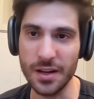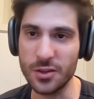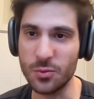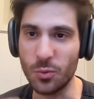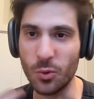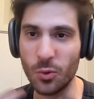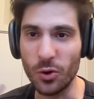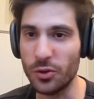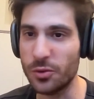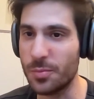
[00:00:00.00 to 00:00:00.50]
Its
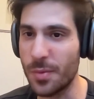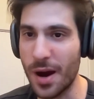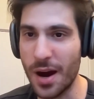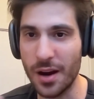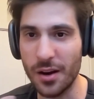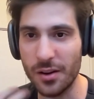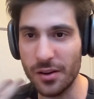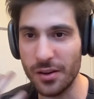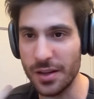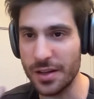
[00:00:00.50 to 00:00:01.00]
world
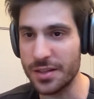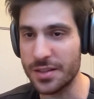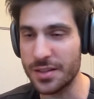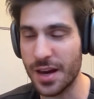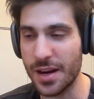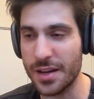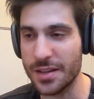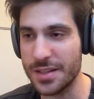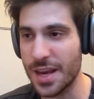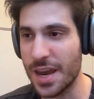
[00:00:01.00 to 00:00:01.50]
model
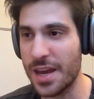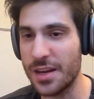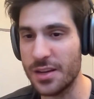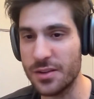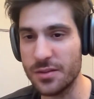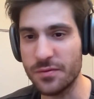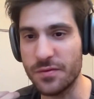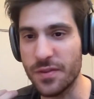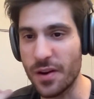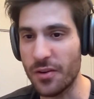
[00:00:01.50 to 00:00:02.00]
inside its head
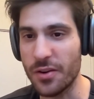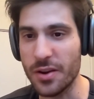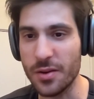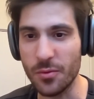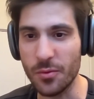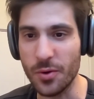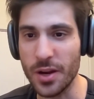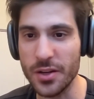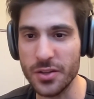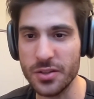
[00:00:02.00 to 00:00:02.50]
is very
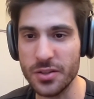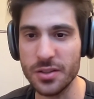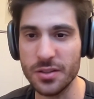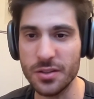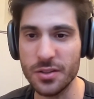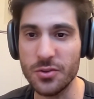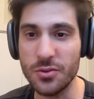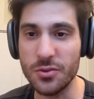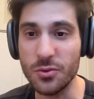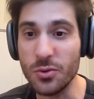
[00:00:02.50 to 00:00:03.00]
rich.
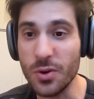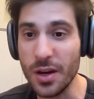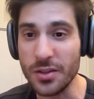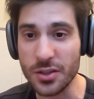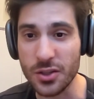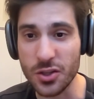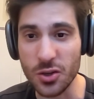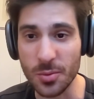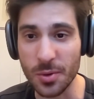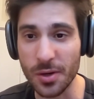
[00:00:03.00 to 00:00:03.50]
You,
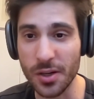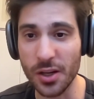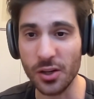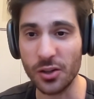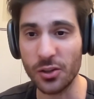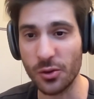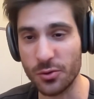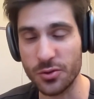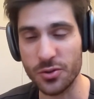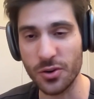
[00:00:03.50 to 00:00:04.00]
as a human, can
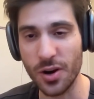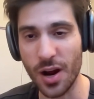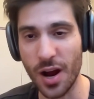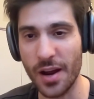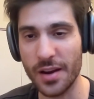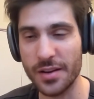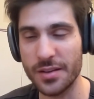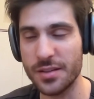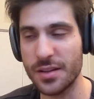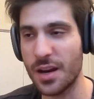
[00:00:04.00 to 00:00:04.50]
close your
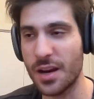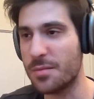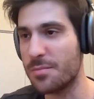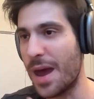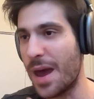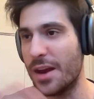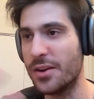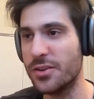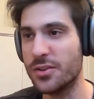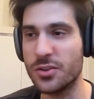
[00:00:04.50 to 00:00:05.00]
eyes and
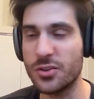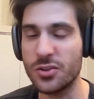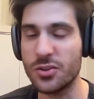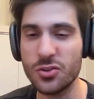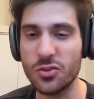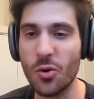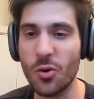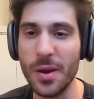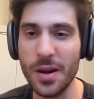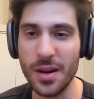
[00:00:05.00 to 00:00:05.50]
imagine
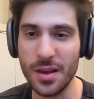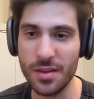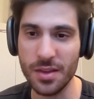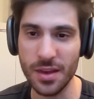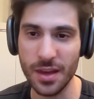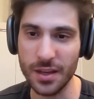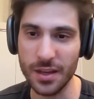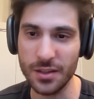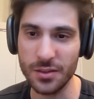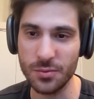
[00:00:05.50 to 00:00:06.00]
so many
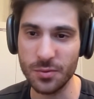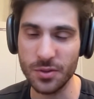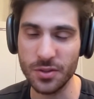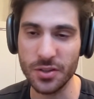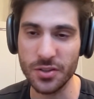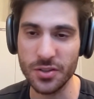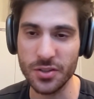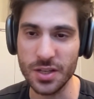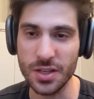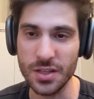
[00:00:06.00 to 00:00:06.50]
things with
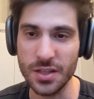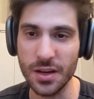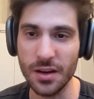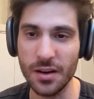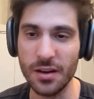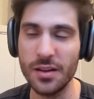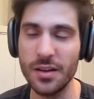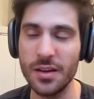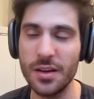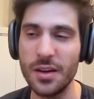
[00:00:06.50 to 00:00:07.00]
such
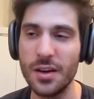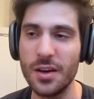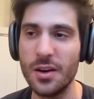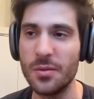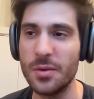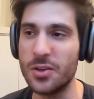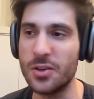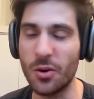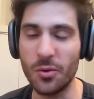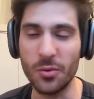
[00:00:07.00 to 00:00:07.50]
detail.
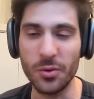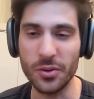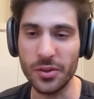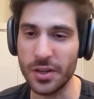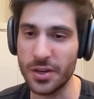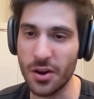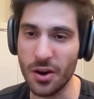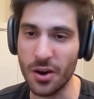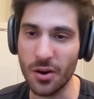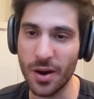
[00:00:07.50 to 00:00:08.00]
We don't
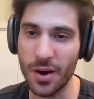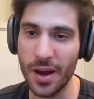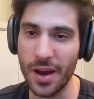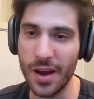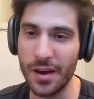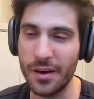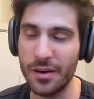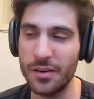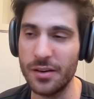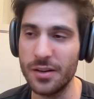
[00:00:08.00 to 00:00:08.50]
really know
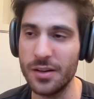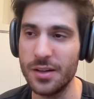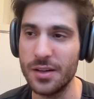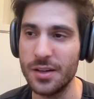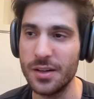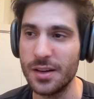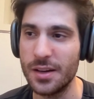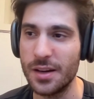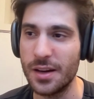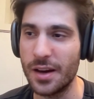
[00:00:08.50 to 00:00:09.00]
how
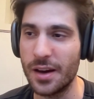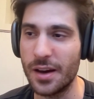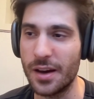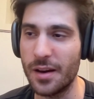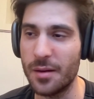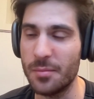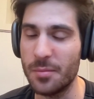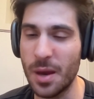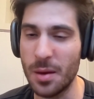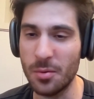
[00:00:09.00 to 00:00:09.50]

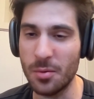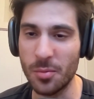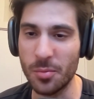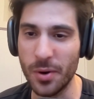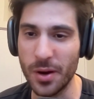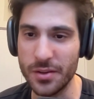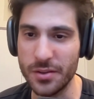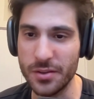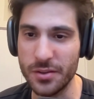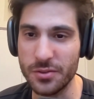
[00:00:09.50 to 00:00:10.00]
uh, mammal
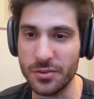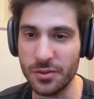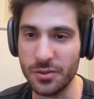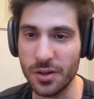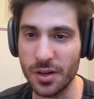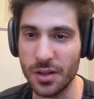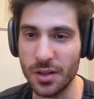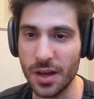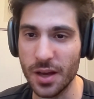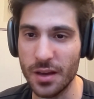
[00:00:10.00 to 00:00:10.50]
brains are so
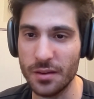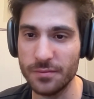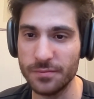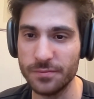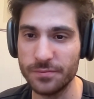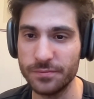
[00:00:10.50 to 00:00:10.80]
good at that.